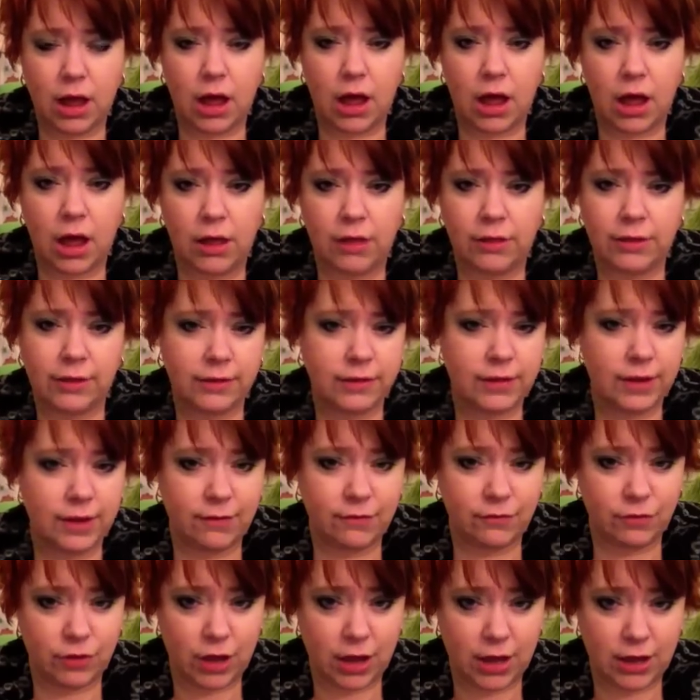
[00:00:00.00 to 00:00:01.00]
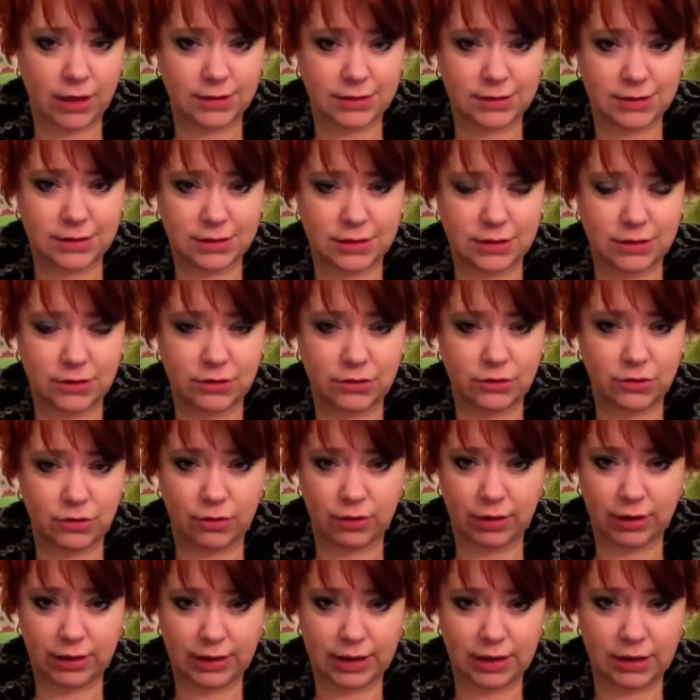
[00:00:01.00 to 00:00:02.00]
all that they've lost
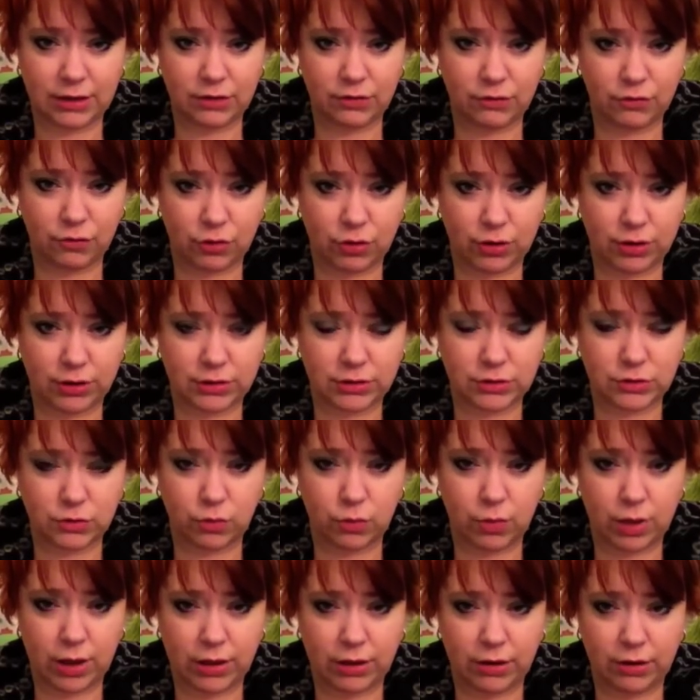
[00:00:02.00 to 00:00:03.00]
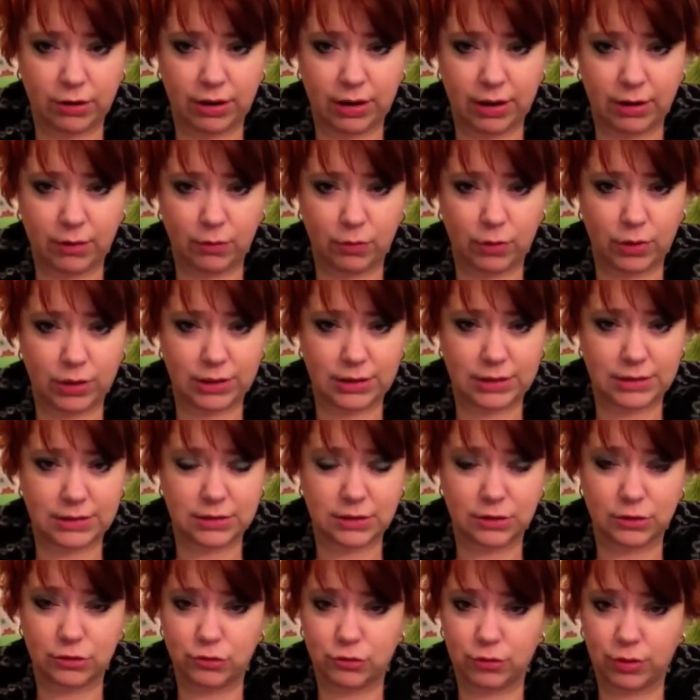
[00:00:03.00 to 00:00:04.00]
during that divorce, whether it was
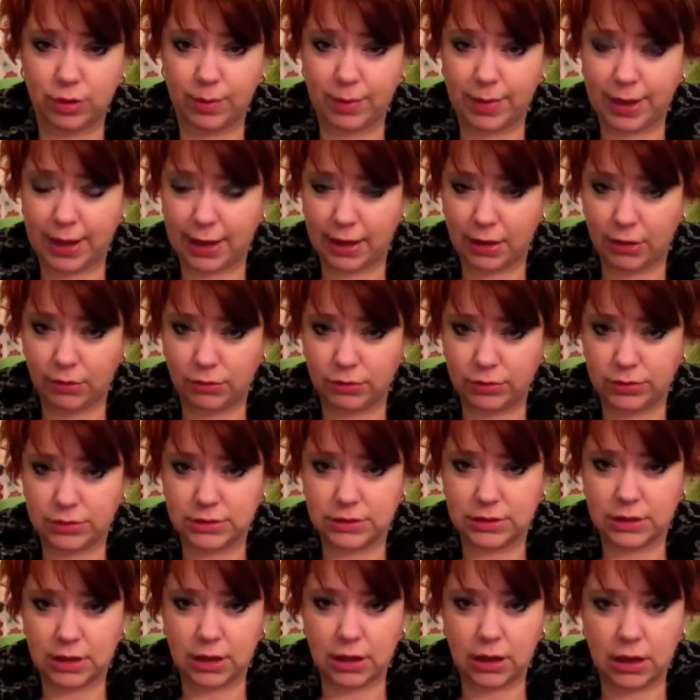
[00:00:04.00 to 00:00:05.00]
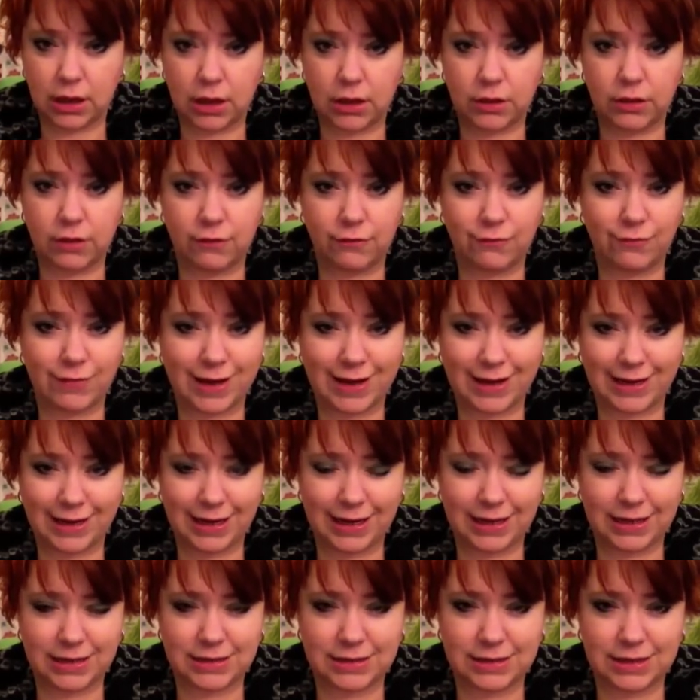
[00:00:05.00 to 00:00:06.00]
their dream house, the
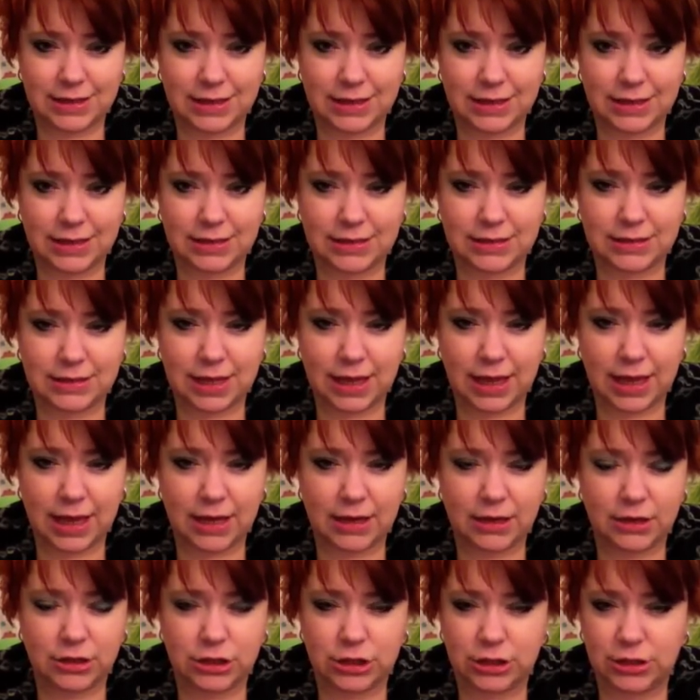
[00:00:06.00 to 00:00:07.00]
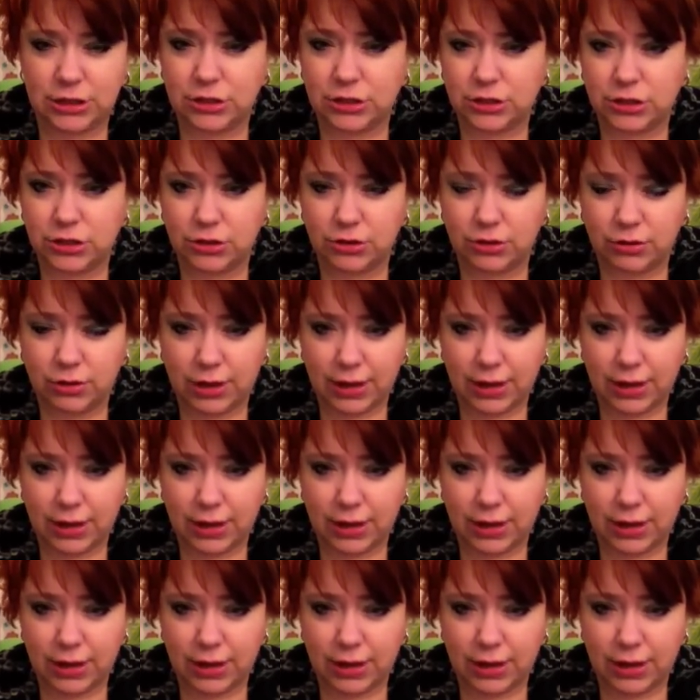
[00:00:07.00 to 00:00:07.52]
finances, they had to change their